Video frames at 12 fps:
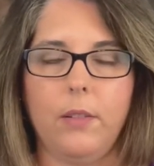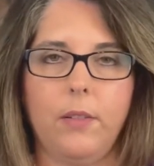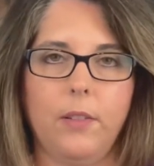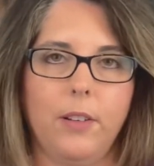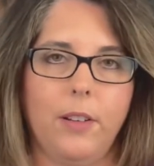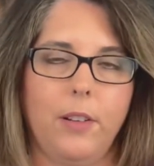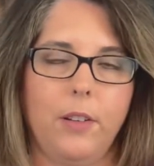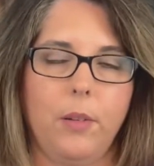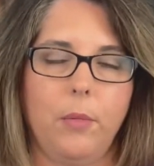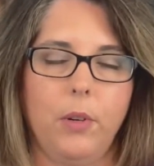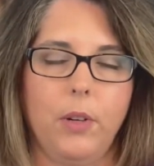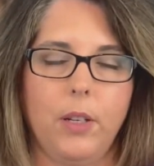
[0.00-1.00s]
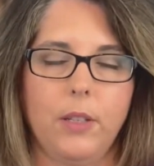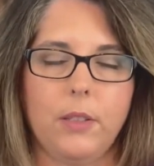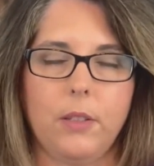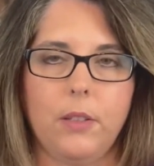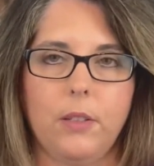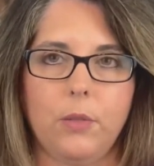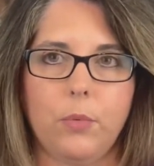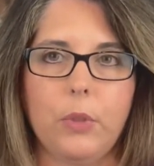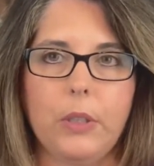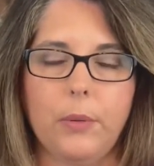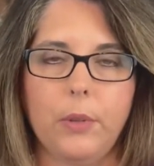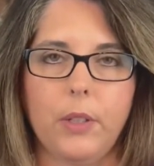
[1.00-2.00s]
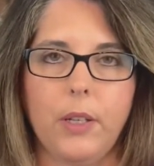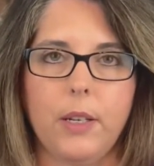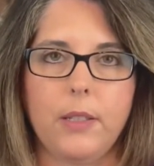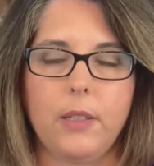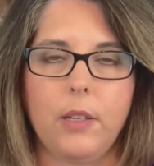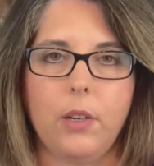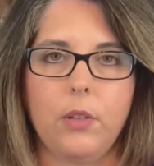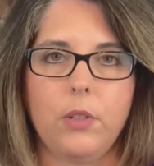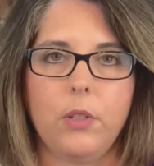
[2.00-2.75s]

the community is really, really nice there.